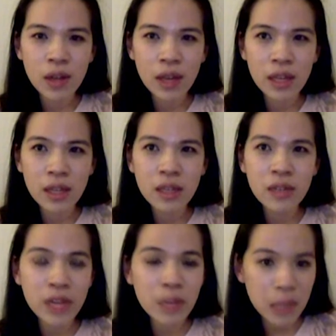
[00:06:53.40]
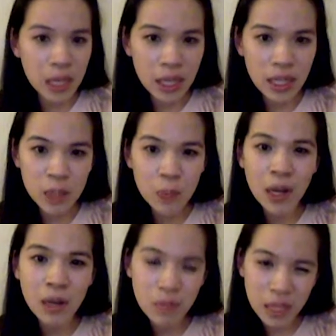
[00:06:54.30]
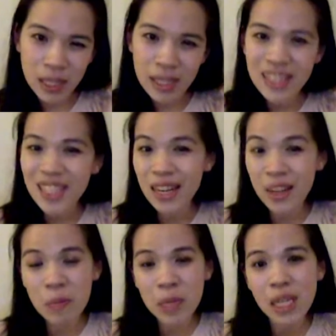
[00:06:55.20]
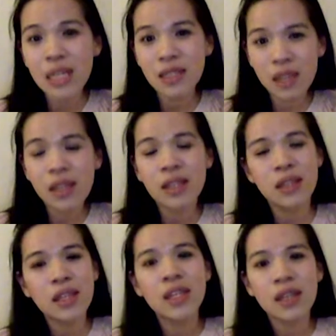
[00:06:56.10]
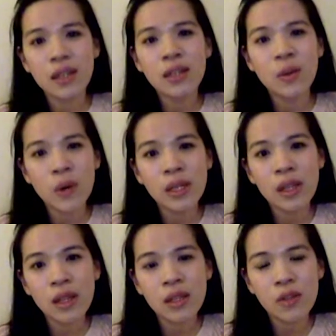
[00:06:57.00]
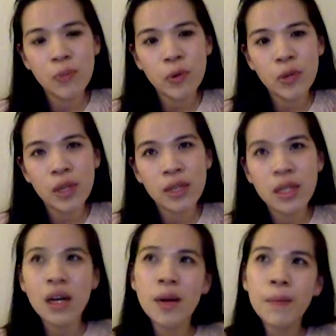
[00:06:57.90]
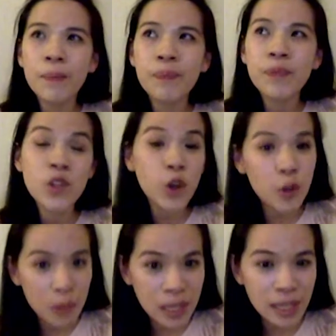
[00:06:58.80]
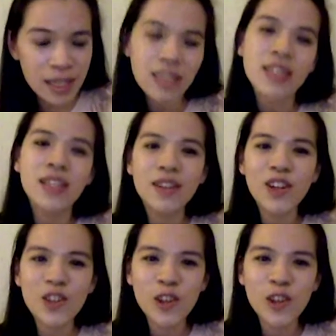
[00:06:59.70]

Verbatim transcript: So like green beans, brown beans, red they need eat quite of protein. Um, soybeans.